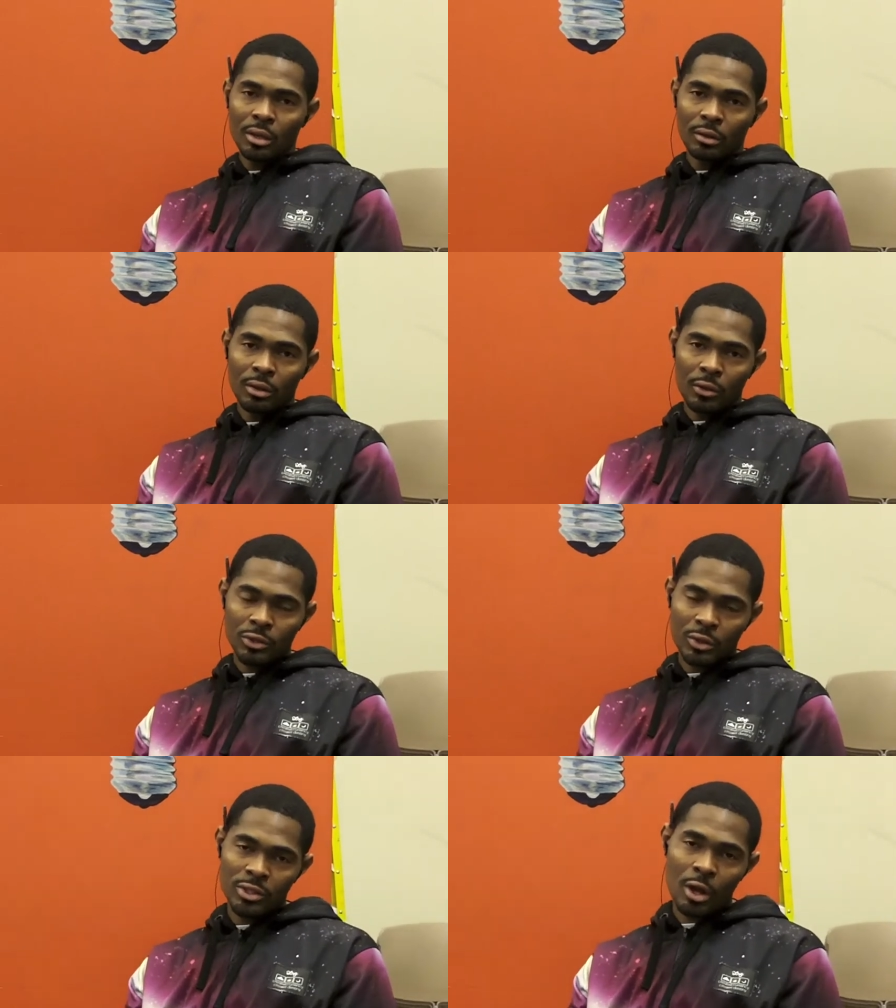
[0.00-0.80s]
You know,
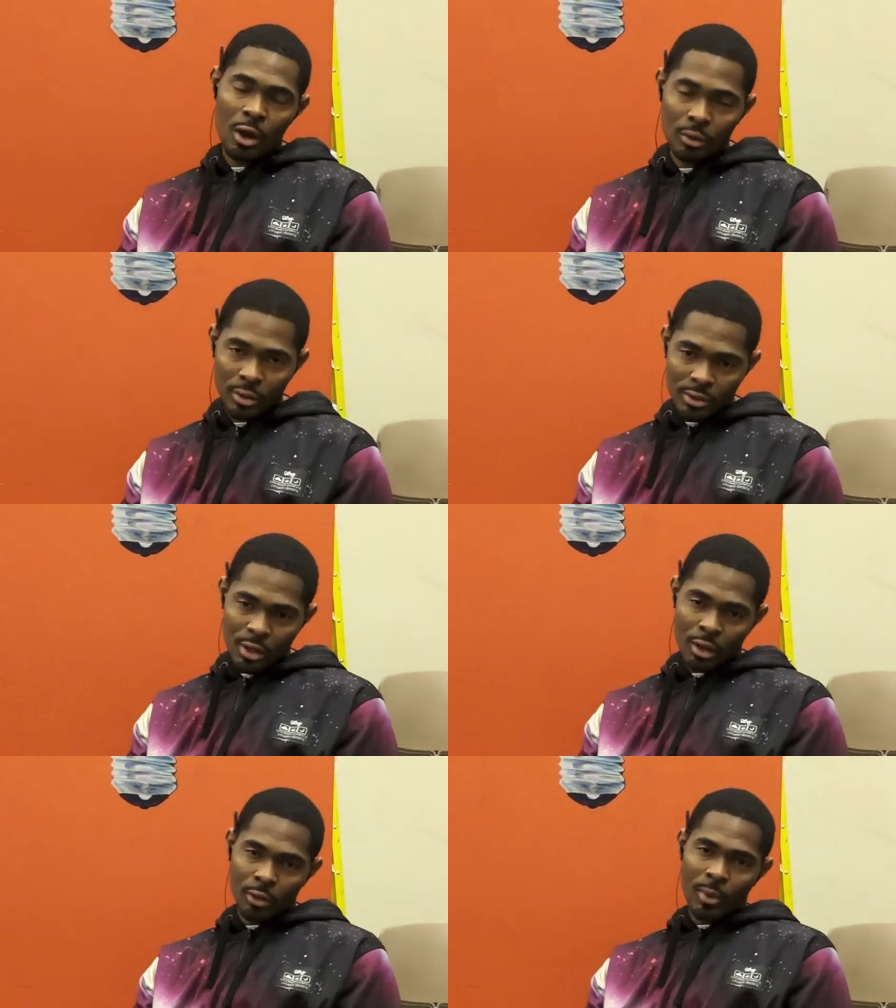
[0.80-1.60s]
so it's
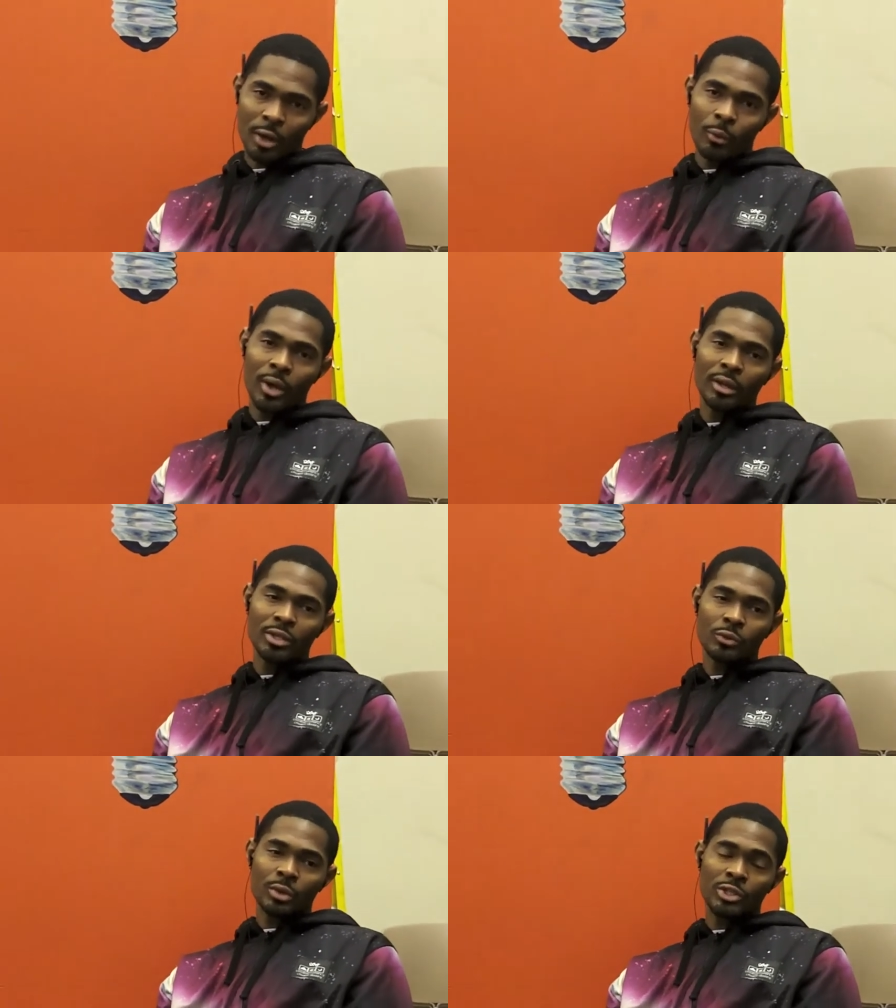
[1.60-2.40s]
all about the way
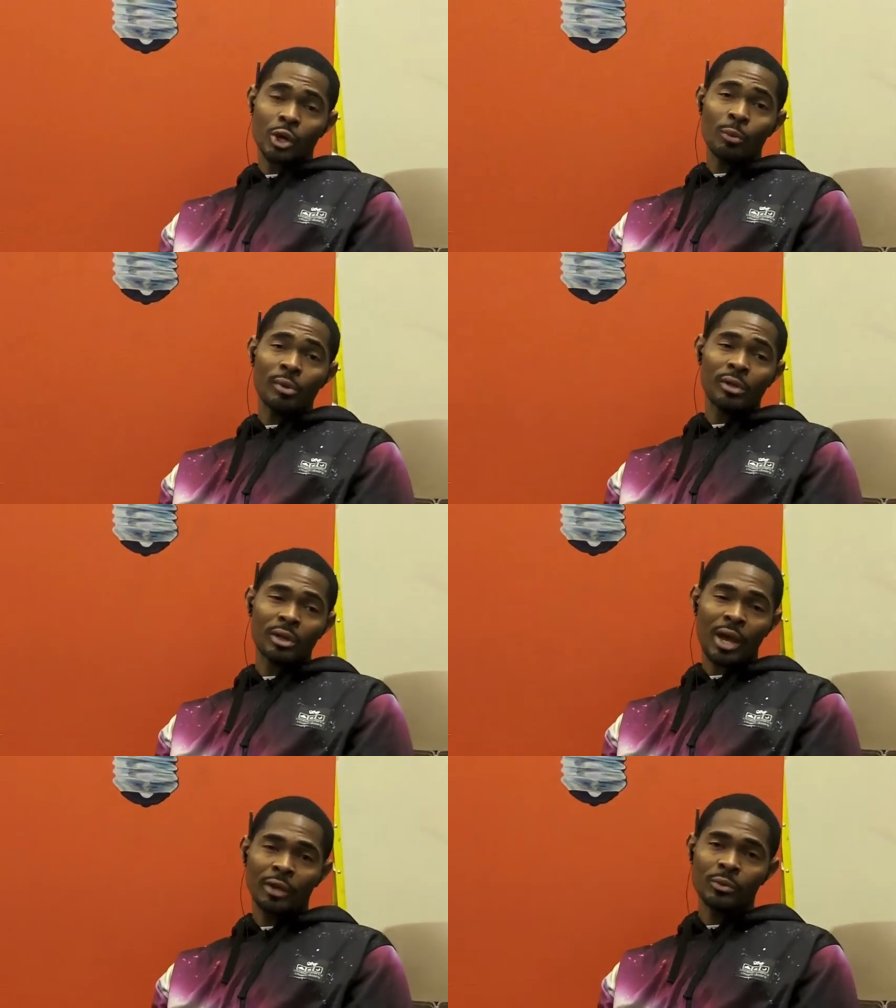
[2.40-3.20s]
that you interpret
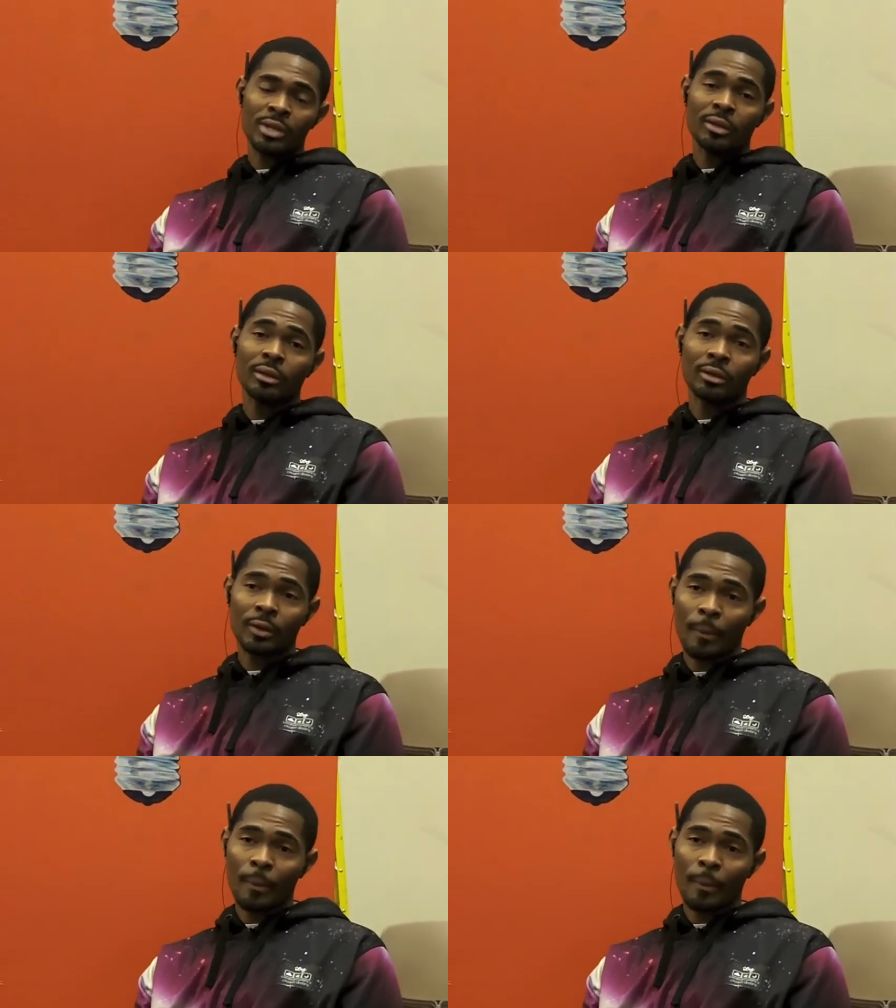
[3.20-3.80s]
it and how you take it.